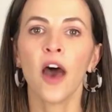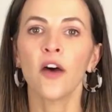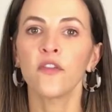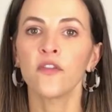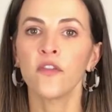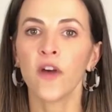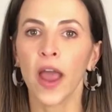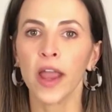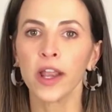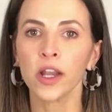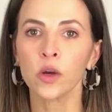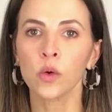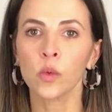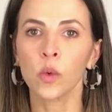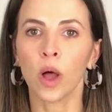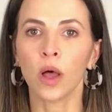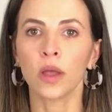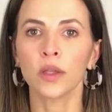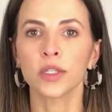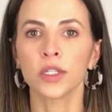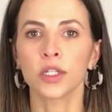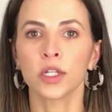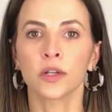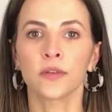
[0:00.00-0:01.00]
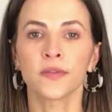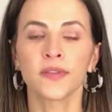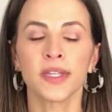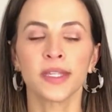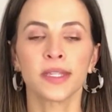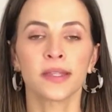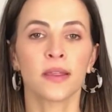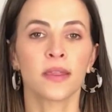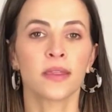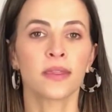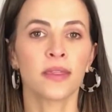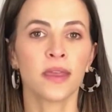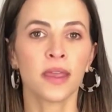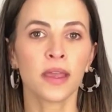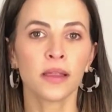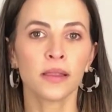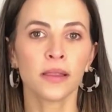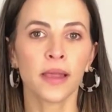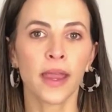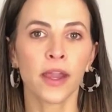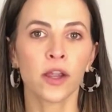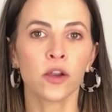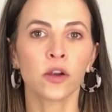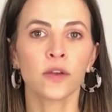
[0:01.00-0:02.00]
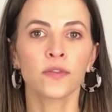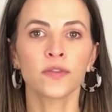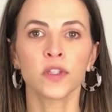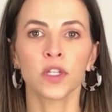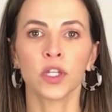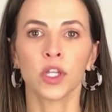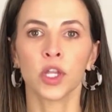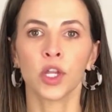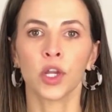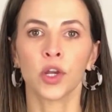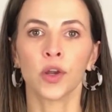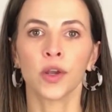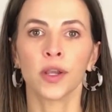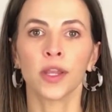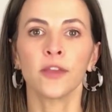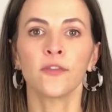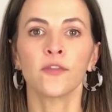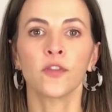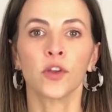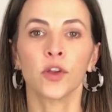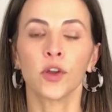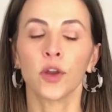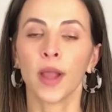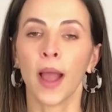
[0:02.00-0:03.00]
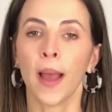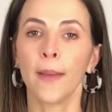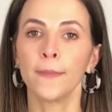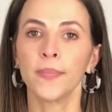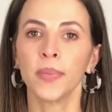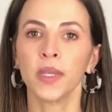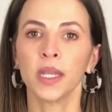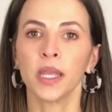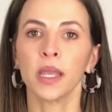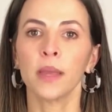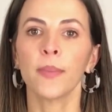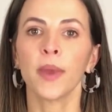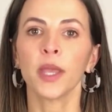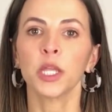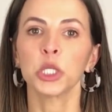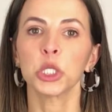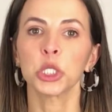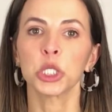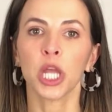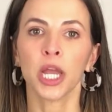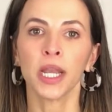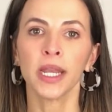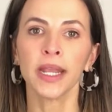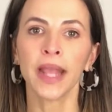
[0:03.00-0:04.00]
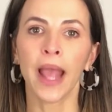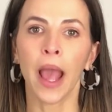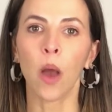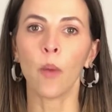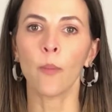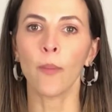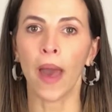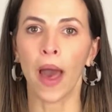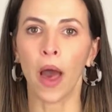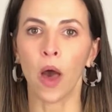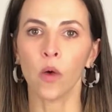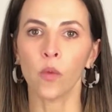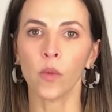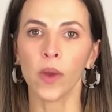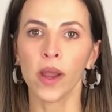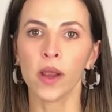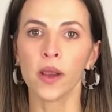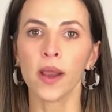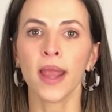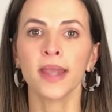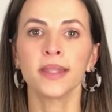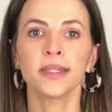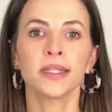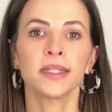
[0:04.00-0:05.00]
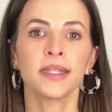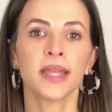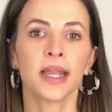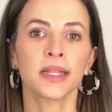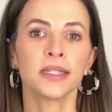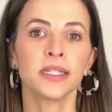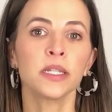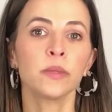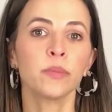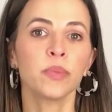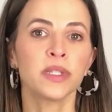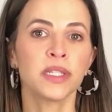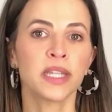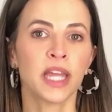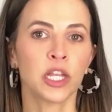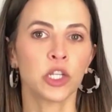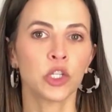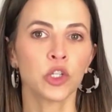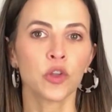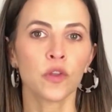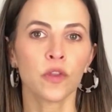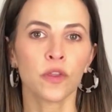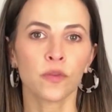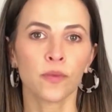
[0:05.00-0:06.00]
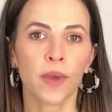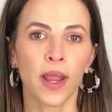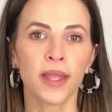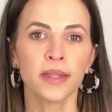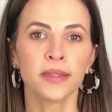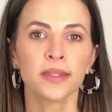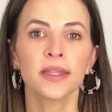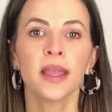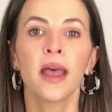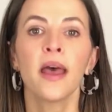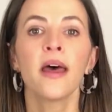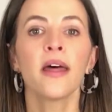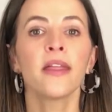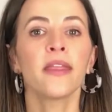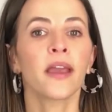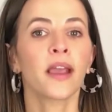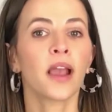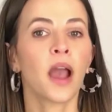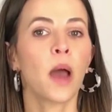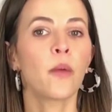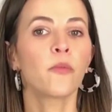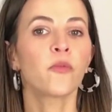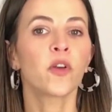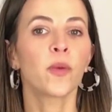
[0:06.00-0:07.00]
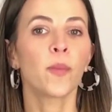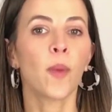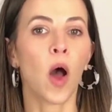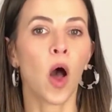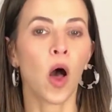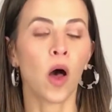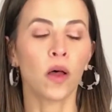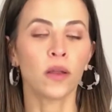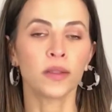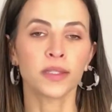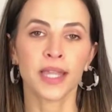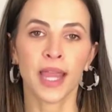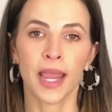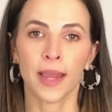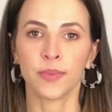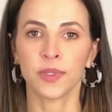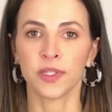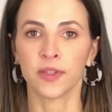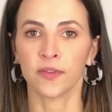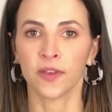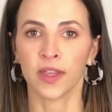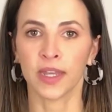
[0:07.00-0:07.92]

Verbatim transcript: A firewall serves as a thick layer of security for your company by shutting out malware and detecting potential threats that come from all types of